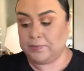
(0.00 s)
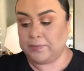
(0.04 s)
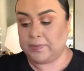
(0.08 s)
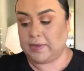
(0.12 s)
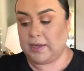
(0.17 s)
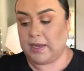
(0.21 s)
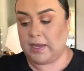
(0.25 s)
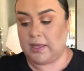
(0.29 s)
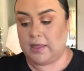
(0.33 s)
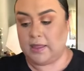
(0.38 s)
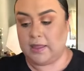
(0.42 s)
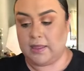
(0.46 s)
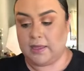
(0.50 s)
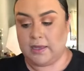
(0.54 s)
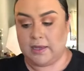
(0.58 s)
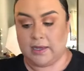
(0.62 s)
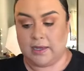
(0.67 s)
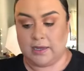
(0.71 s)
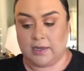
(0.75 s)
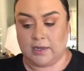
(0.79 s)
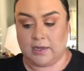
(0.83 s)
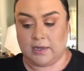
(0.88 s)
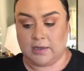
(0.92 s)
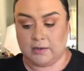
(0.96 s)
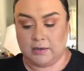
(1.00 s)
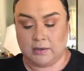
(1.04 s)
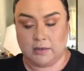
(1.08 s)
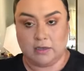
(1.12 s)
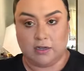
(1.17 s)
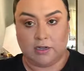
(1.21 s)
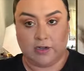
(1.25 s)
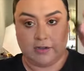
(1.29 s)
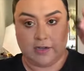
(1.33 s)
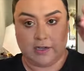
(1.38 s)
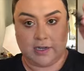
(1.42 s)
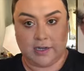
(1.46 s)
And then
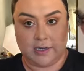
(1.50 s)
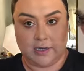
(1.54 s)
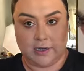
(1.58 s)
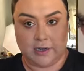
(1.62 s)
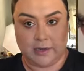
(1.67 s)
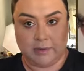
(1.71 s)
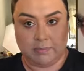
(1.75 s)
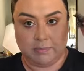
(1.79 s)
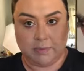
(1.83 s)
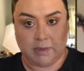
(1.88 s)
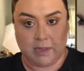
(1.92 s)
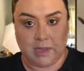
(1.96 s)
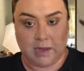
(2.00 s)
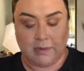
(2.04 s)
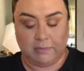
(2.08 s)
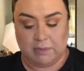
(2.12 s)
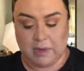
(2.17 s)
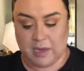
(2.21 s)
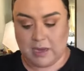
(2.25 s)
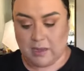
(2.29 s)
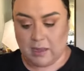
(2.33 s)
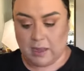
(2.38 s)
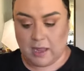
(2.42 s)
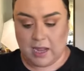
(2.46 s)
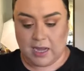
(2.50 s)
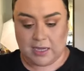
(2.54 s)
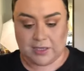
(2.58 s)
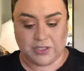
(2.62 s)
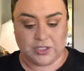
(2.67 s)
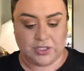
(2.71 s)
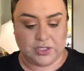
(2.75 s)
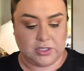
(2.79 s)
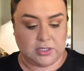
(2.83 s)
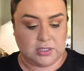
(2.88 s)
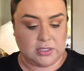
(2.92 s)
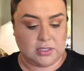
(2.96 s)
go in there and apply my
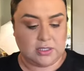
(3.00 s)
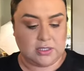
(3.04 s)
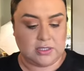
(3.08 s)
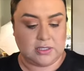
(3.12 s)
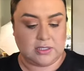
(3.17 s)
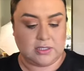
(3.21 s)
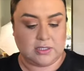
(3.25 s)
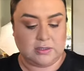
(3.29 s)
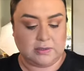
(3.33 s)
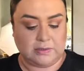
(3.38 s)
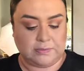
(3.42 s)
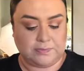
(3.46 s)
lashes.